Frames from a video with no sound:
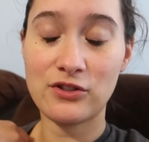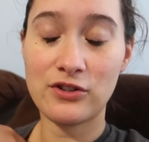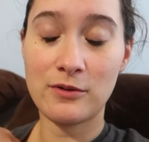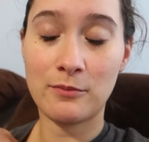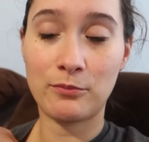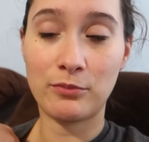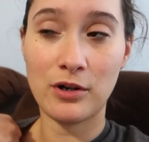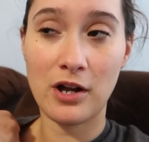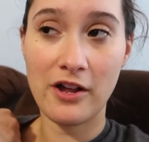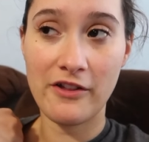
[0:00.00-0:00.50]
so
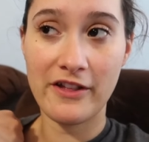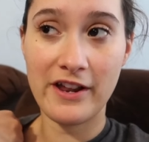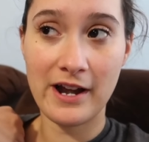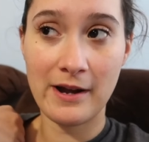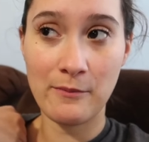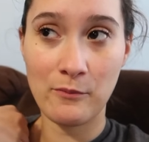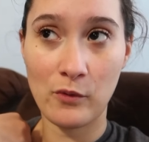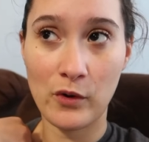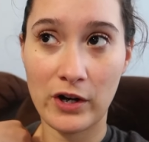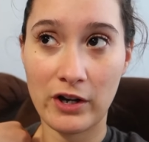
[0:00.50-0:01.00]
the bra that
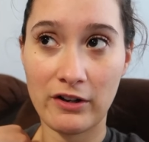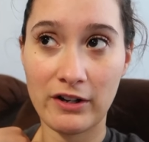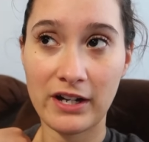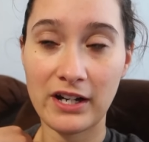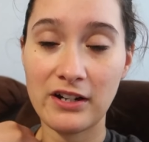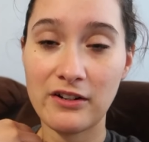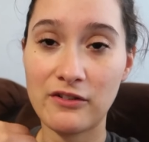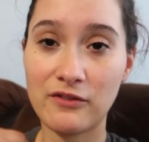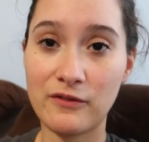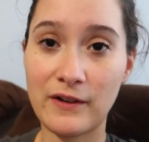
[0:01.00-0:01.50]
I'm
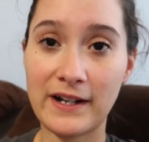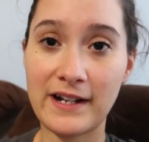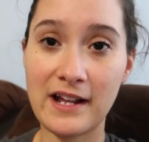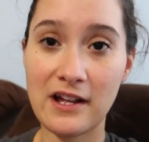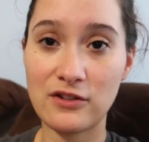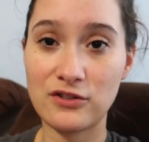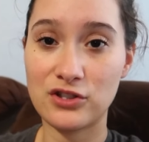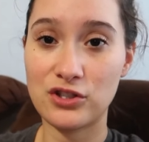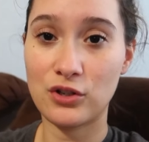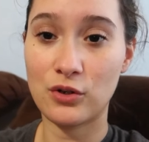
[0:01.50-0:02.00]
wearing right
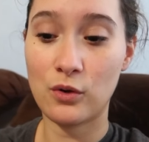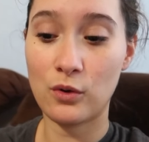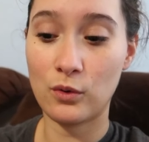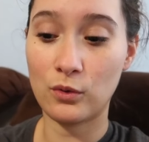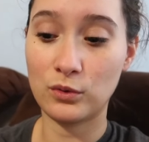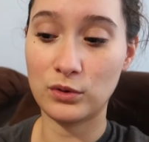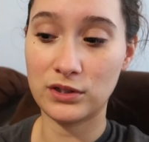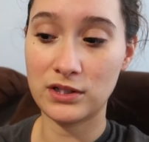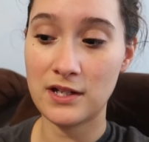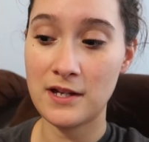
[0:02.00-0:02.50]
now to
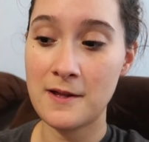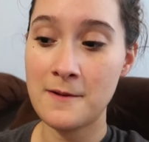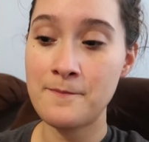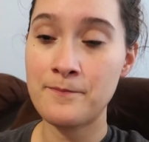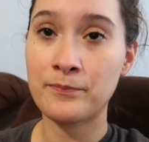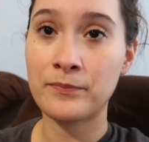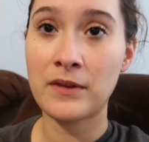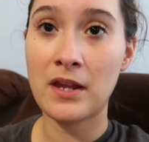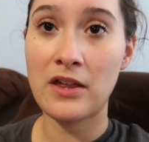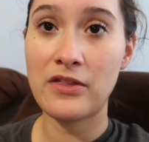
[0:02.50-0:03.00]
hold
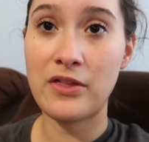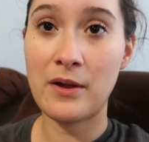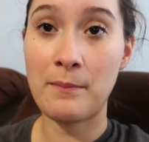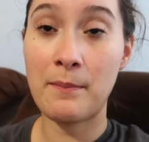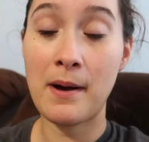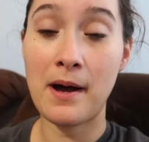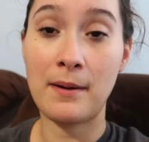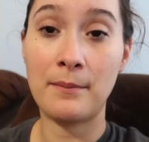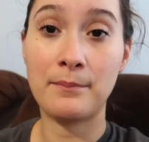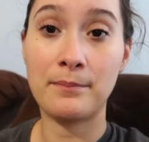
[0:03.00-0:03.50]
the
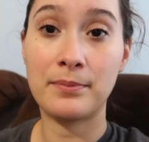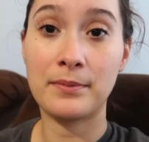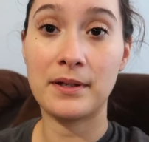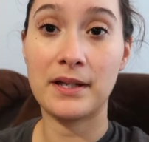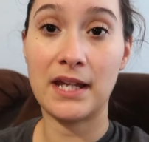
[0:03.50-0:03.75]
pump